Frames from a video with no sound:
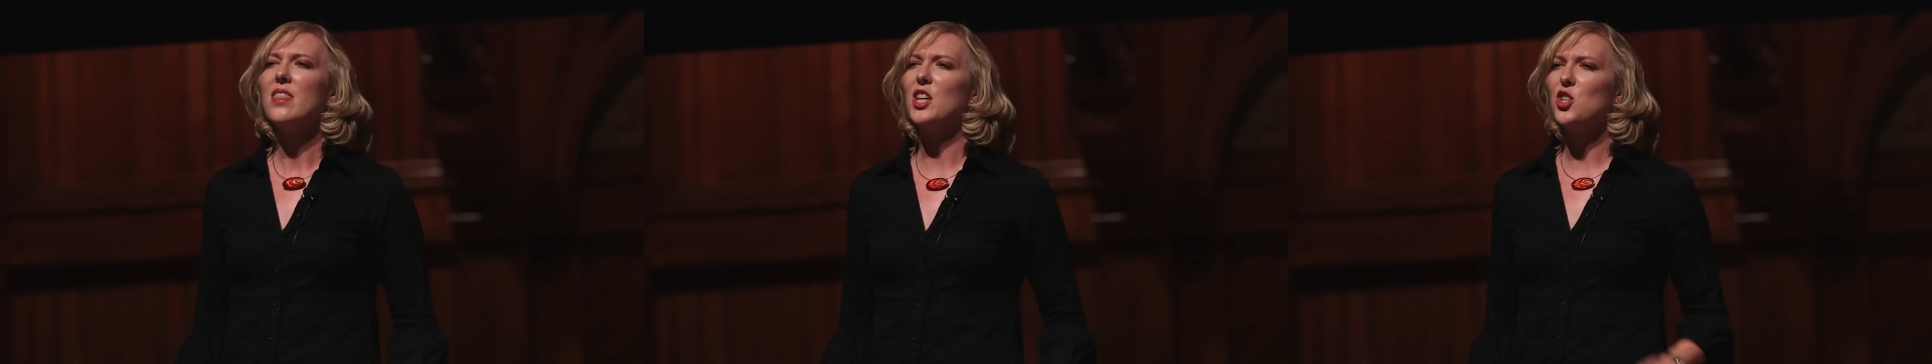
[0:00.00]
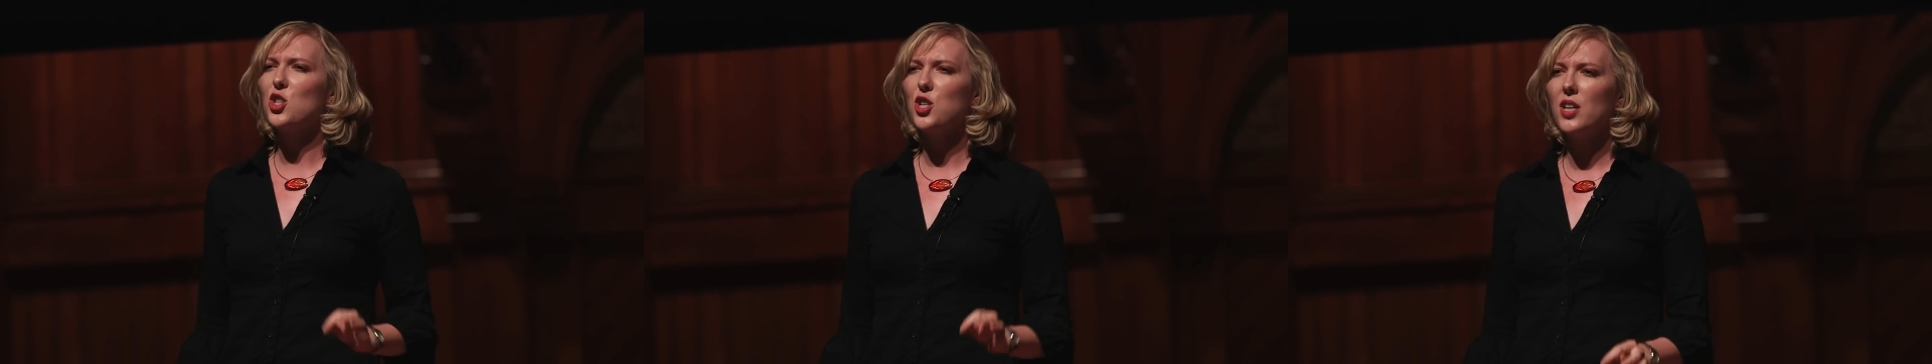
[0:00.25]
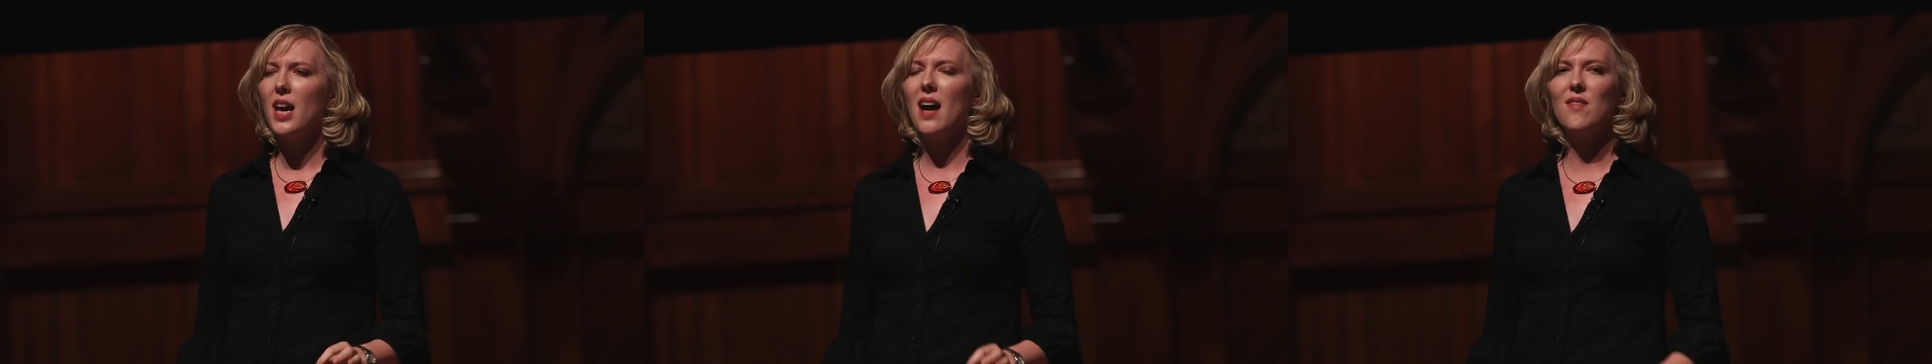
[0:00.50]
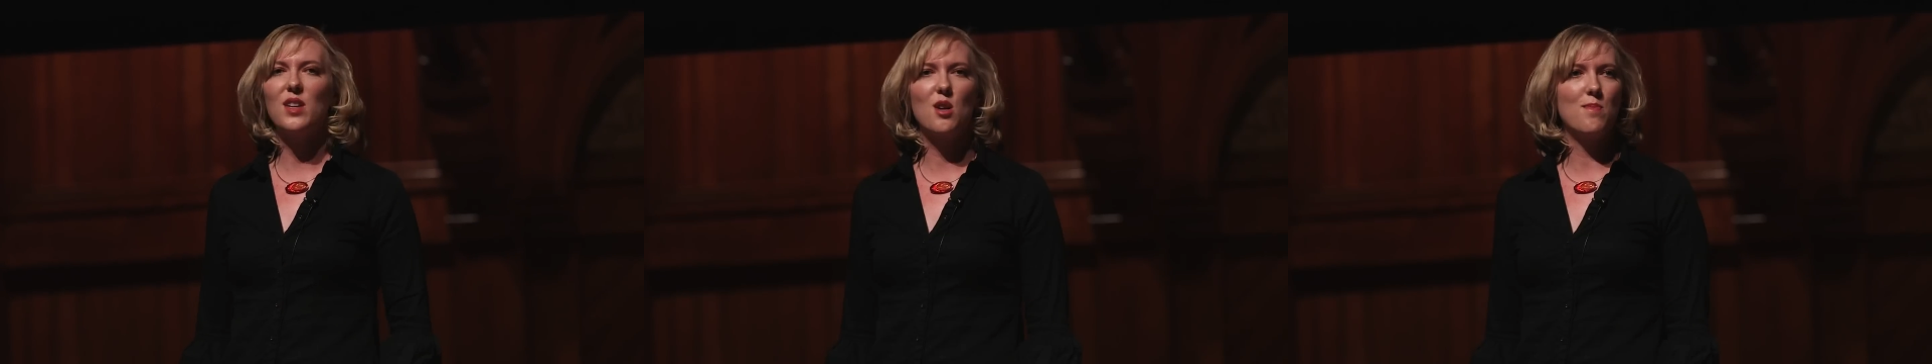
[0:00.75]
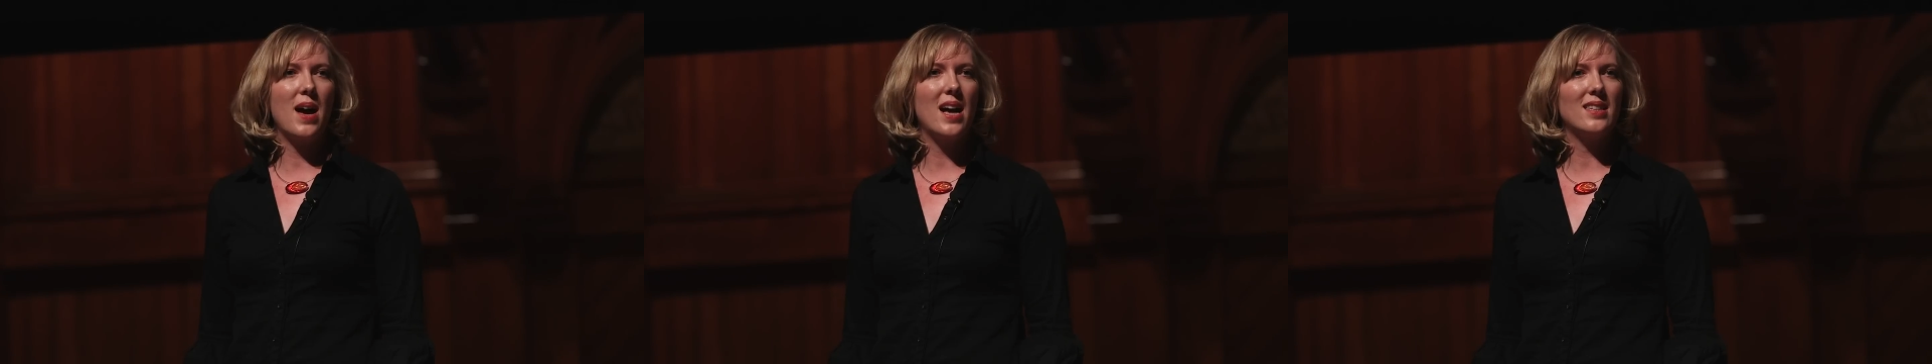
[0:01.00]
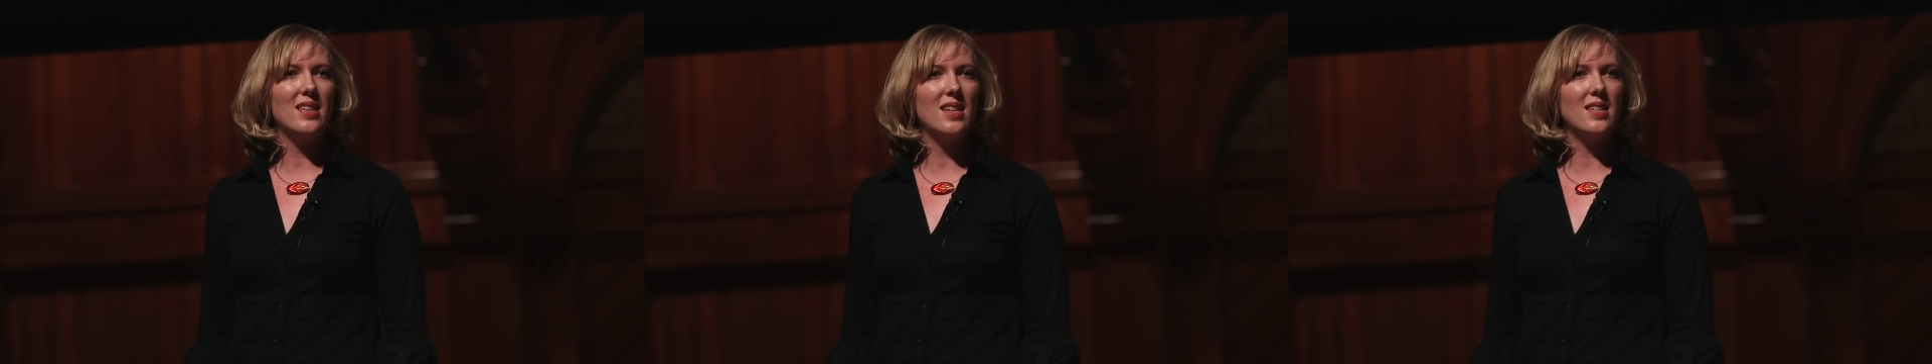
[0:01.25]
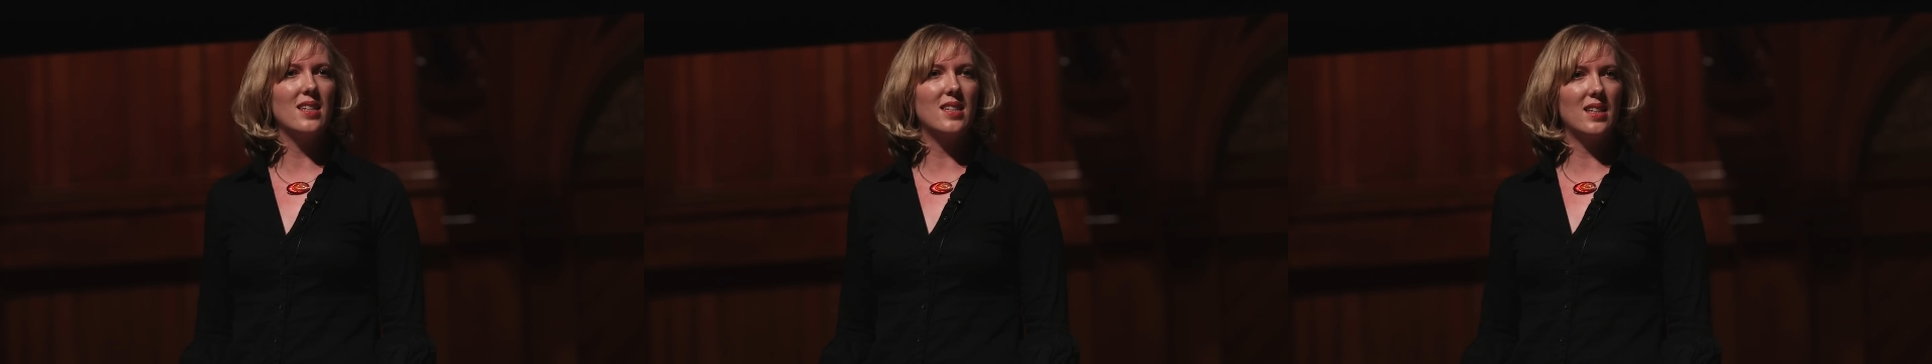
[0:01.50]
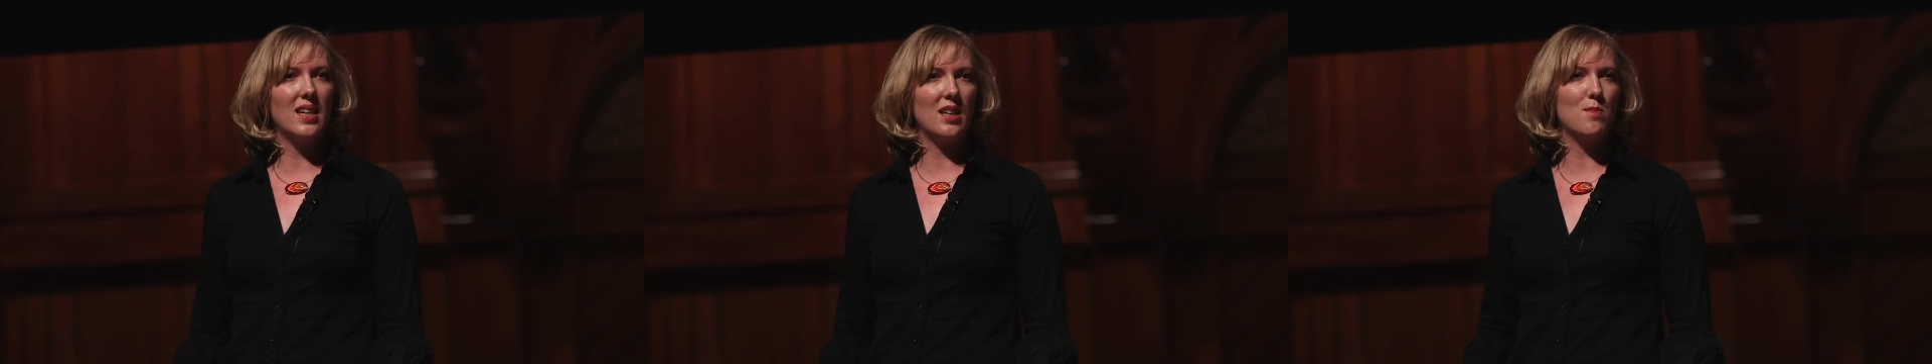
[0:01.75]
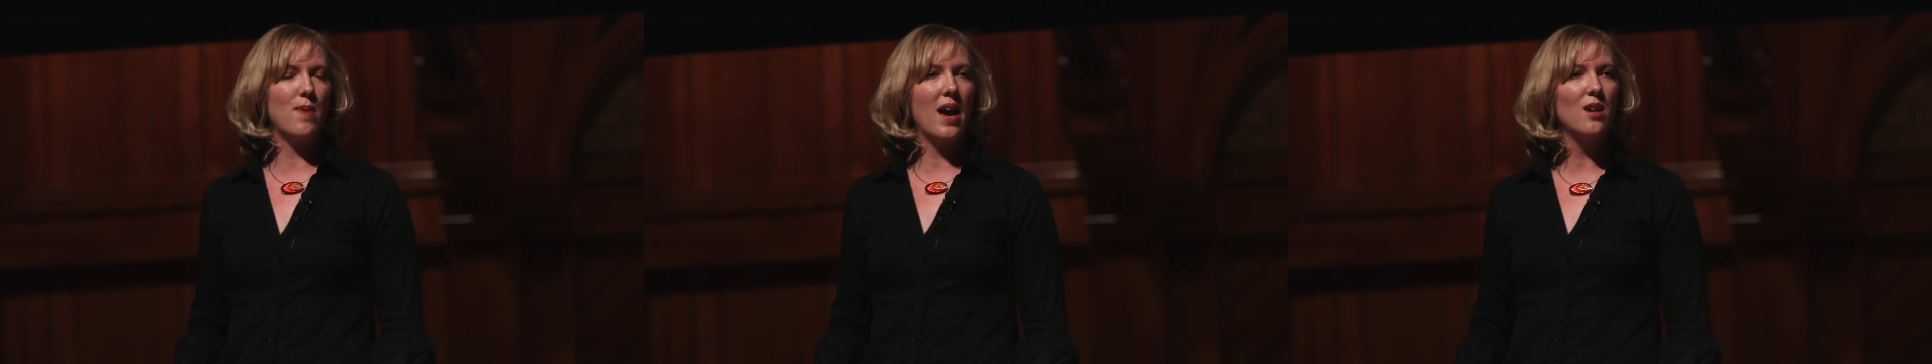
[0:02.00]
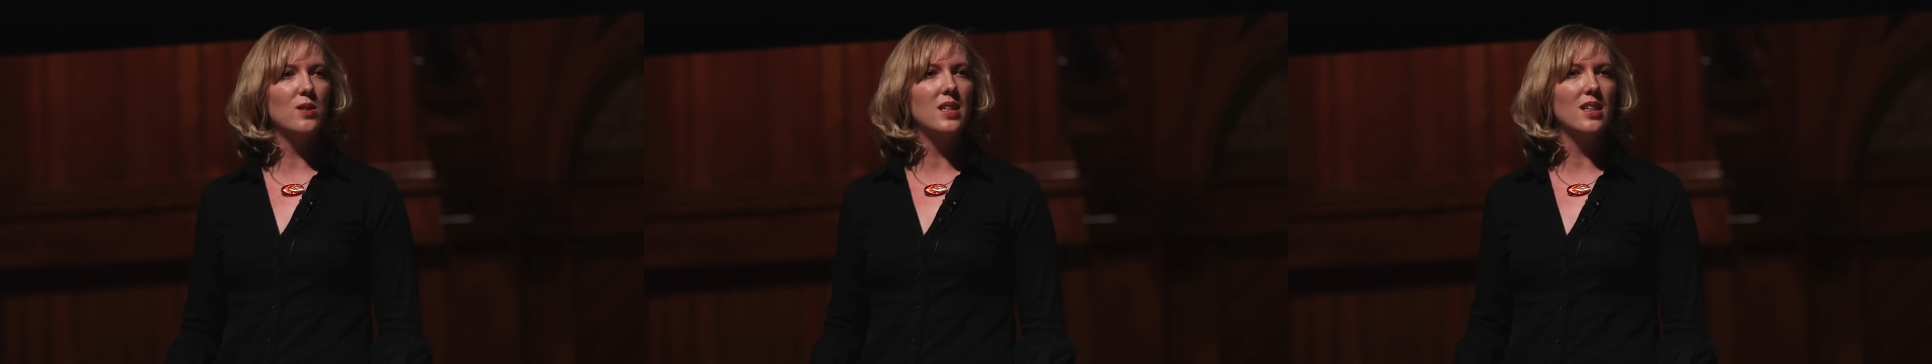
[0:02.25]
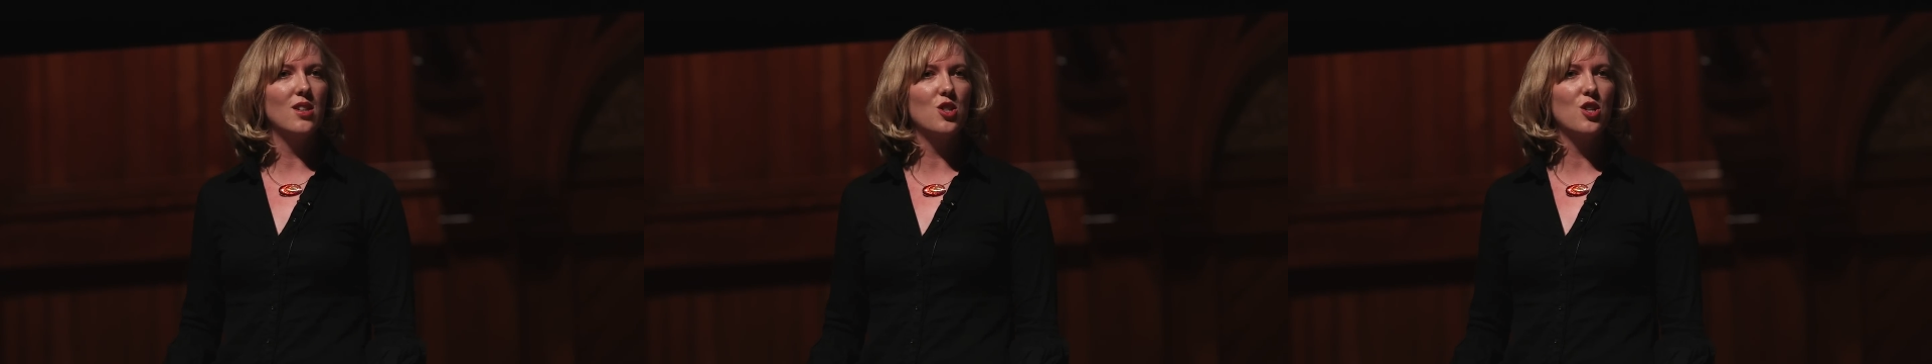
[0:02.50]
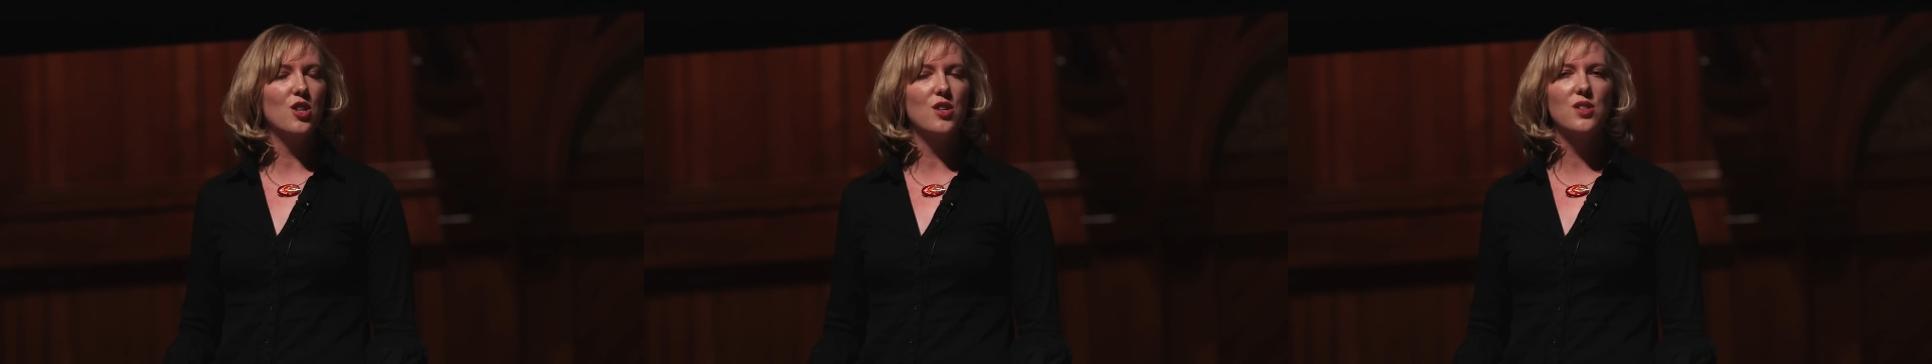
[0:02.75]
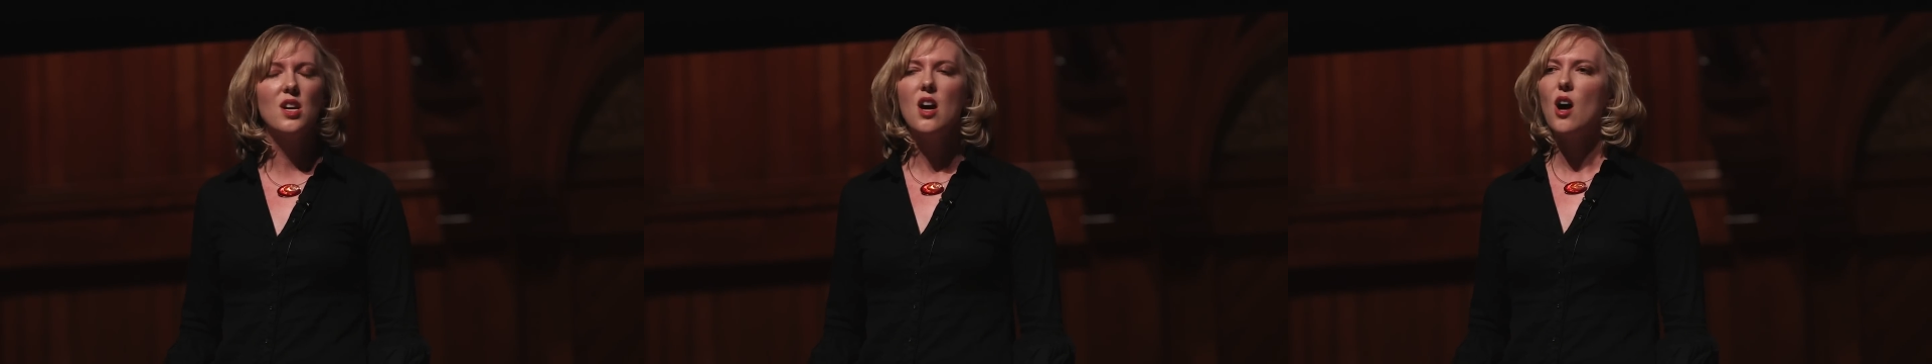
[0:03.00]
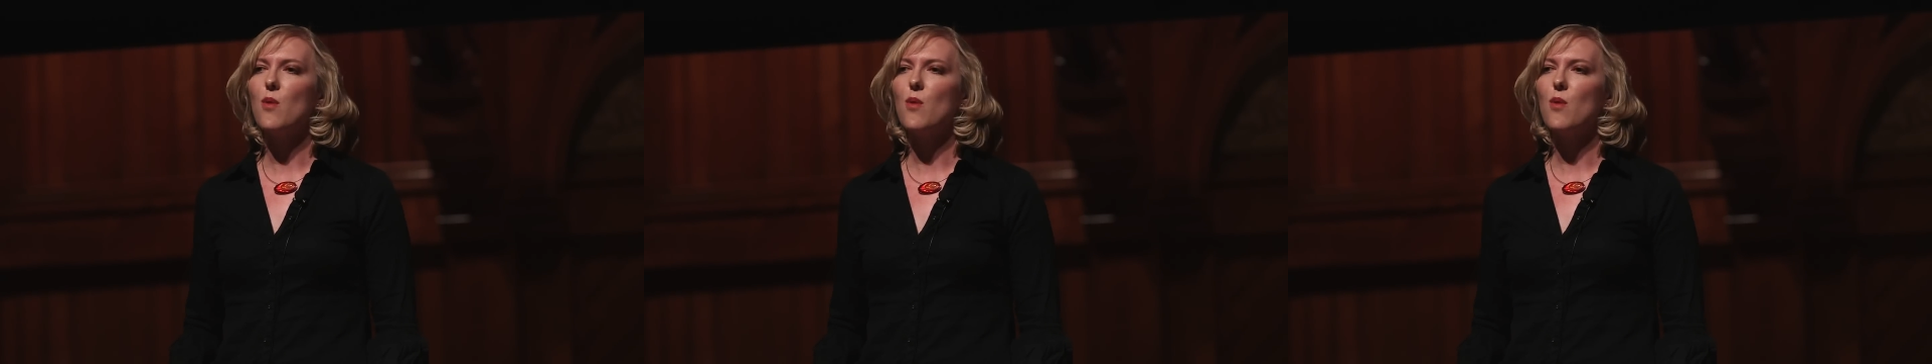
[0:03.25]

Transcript: that should have the capacity to detect biosignatures